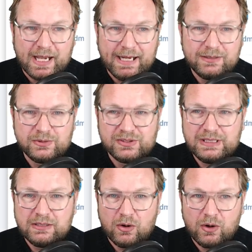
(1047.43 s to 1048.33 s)
I don't
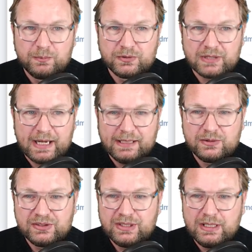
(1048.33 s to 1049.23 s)
see the option. I
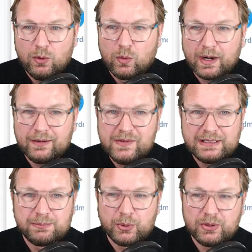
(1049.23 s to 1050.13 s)
don't see where
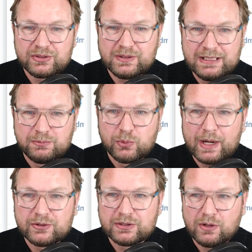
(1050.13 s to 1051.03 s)
this person is
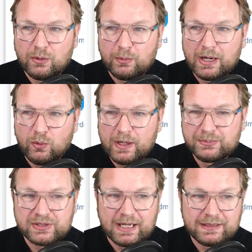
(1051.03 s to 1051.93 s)
browsing on my
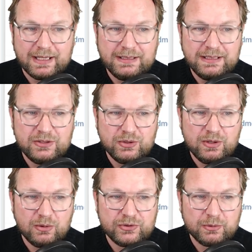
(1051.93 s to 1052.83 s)
website. I need to
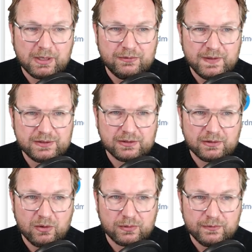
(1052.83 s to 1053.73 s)
go to my visitor
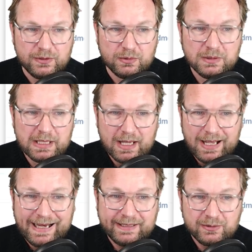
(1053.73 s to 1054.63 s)
overview.
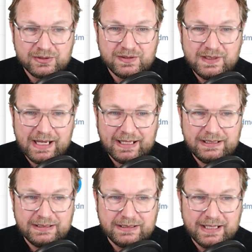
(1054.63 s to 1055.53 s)
I don't see
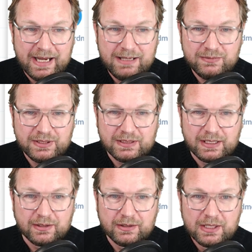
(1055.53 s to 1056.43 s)
any names in
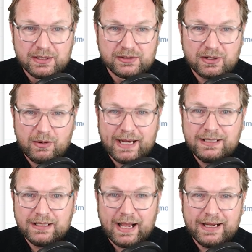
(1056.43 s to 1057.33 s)
here. So
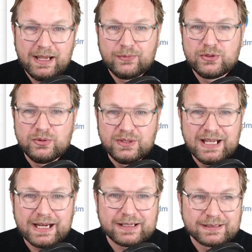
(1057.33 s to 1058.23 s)
I have to
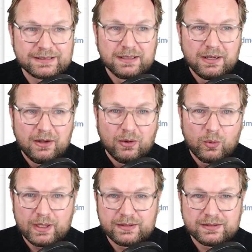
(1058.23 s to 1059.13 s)
guess
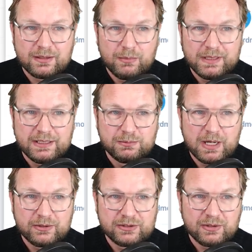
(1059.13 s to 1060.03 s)
where somebody is
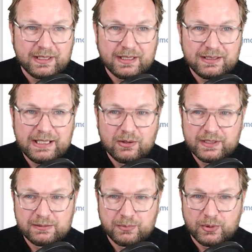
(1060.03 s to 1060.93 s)
browsing. So I can click on
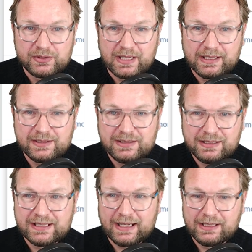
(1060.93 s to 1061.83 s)
this person. I can see
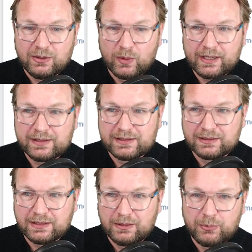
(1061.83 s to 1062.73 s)
exactly where this
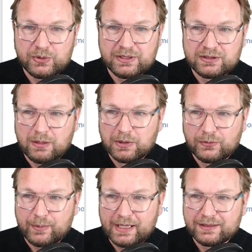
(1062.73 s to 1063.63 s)
person is coming
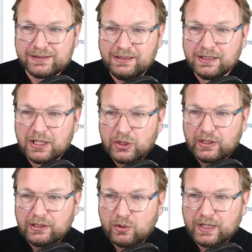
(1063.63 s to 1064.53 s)
from. I can see
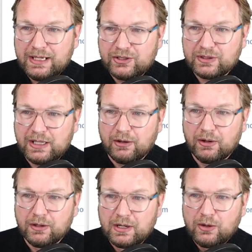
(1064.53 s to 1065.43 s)
the location
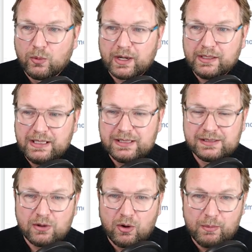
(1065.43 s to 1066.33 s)
here where he
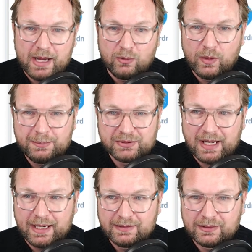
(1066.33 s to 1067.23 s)
is on my
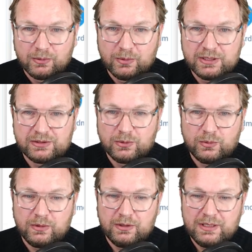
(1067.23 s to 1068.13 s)
website, which
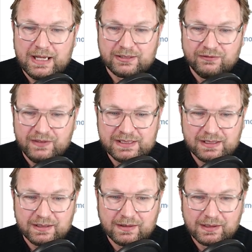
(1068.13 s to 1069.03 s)
he has
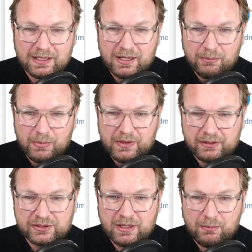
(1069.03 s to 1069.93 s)
visited. But
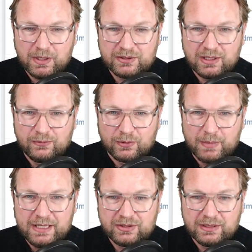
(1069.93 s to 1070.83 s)
there's not much
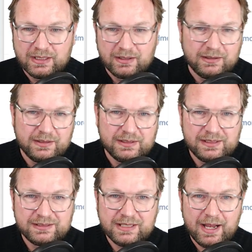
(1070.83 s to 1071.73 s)
information here.
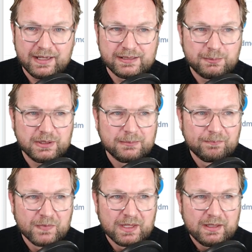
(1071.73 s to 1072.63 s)
It's nice, but
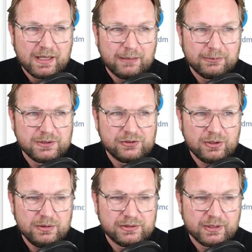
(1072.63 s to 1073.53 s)
I'm going to
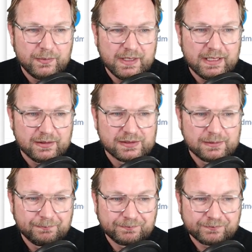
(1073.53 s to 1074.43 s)
show you something else.